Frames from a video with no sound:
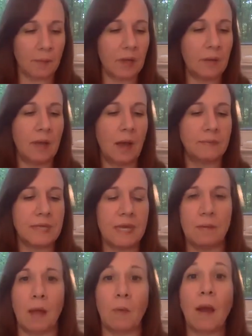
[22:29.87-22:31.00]
I'm going to be
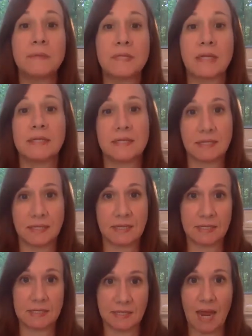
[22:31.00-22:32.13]
updating my website
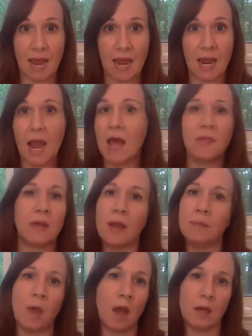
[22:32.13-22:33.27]
to say that
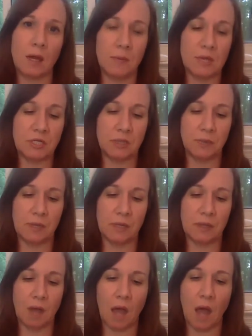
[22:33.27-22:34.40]
I'm not going to be shipping in
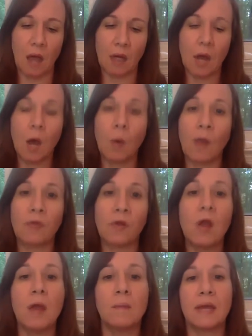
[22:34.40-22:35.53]
the hot weather,